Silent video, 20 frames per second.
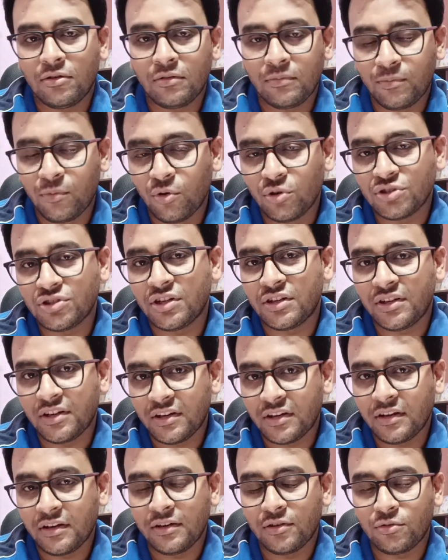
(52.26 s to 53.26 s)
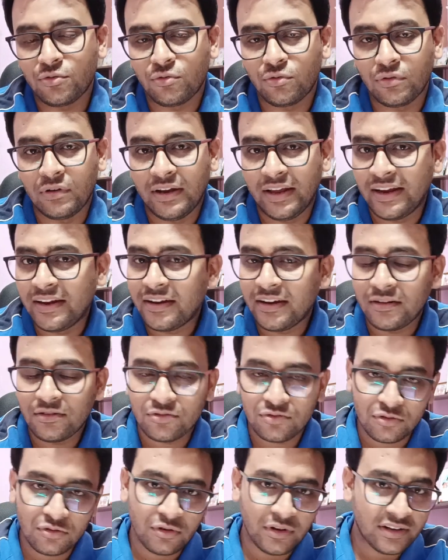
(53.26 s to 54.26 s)
posted it into LinkedIn.
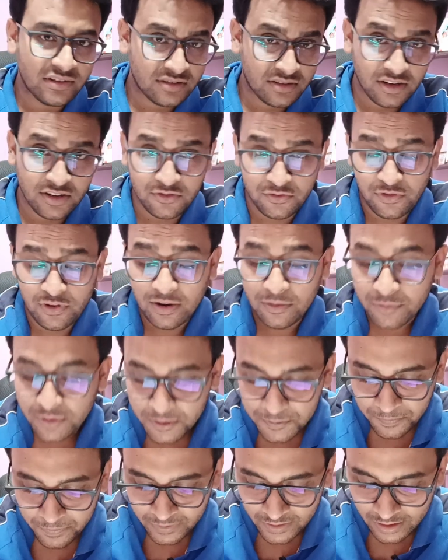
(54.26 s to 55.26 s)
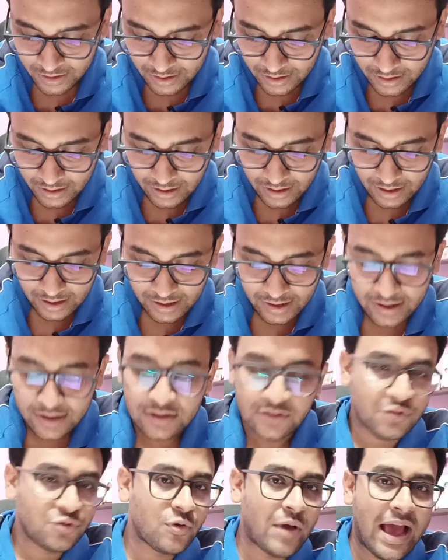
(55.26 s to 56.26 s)
So it's confirmed.
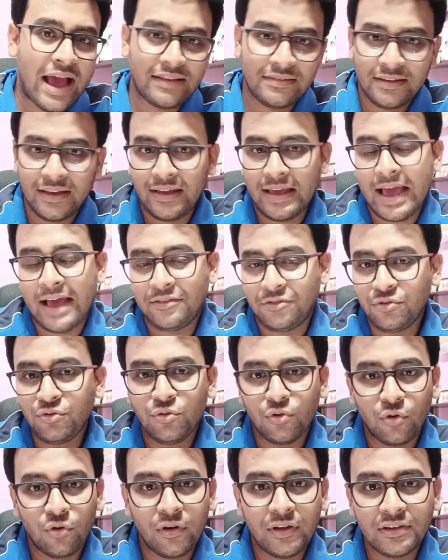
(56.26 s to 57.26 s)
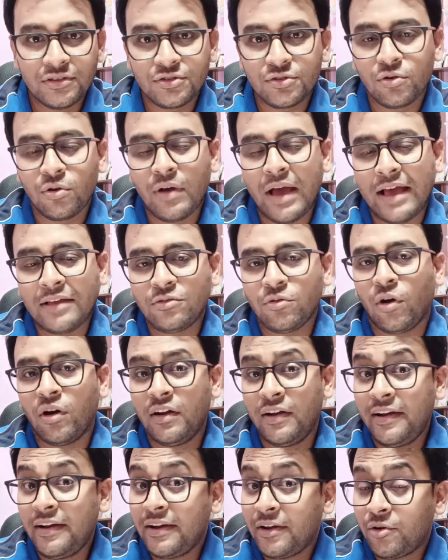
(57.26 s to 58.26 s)
So as you know, ISRO has
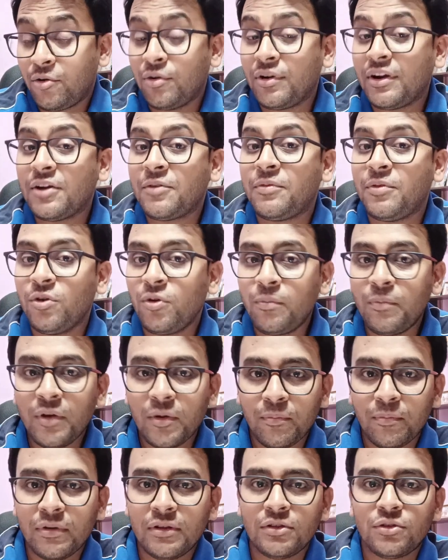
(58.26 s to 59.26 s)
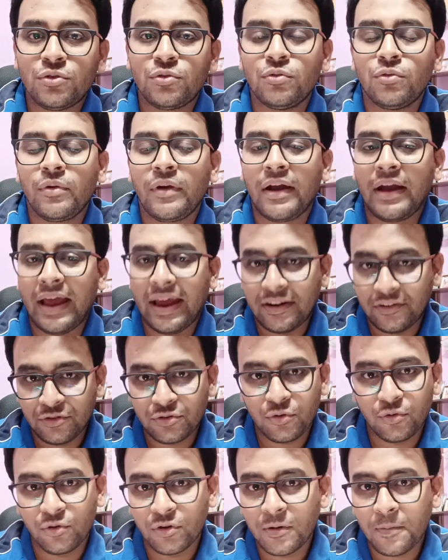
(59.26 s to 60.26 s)
already recruited few people through GATE
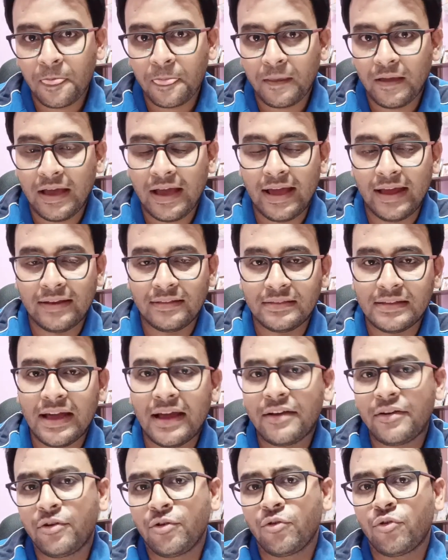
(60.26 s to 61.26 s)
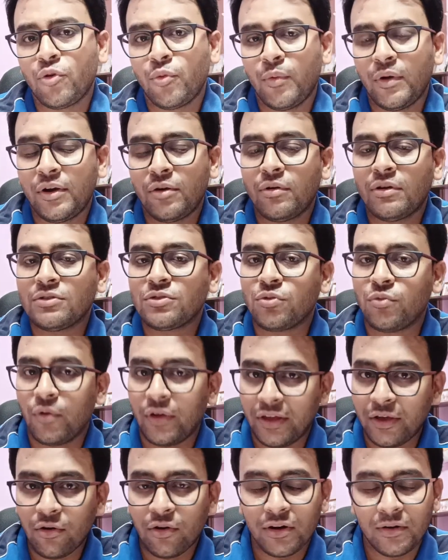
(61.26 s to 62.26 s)
score, and that recruitment was
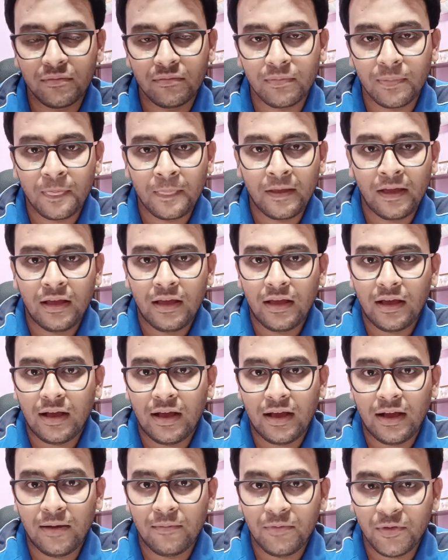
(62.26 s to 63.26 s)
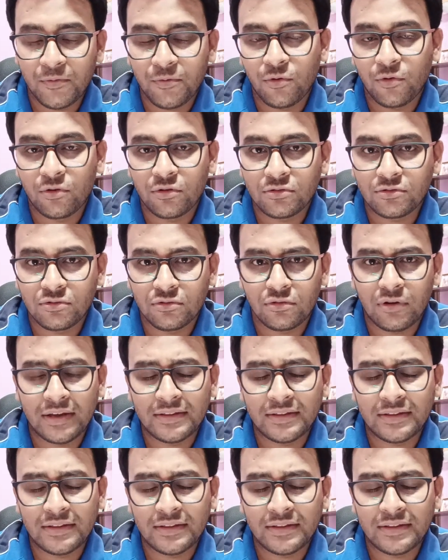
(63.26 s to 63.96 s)
going on before. So I